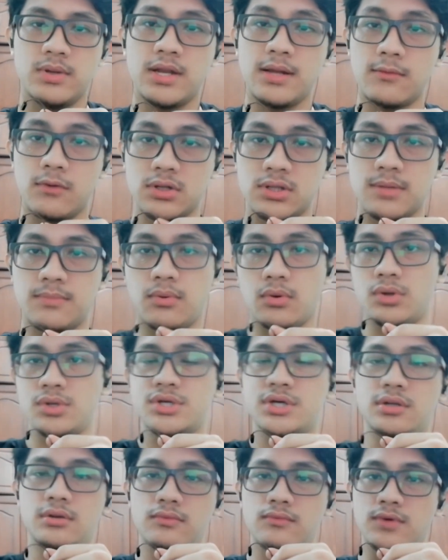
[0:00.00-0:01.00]
water
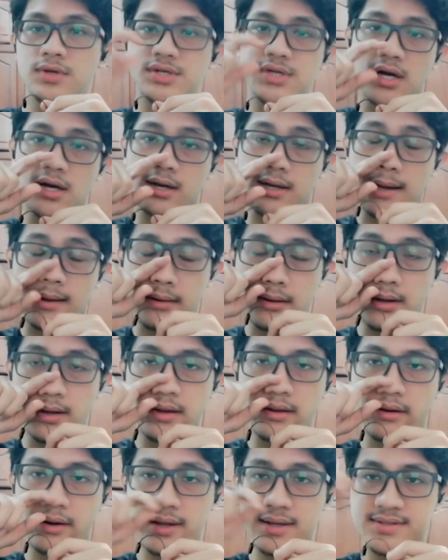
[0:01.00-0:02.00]
pollution, which are
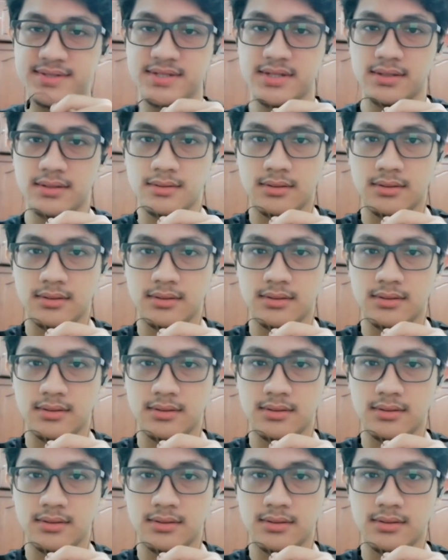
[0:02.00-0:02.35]
currently rising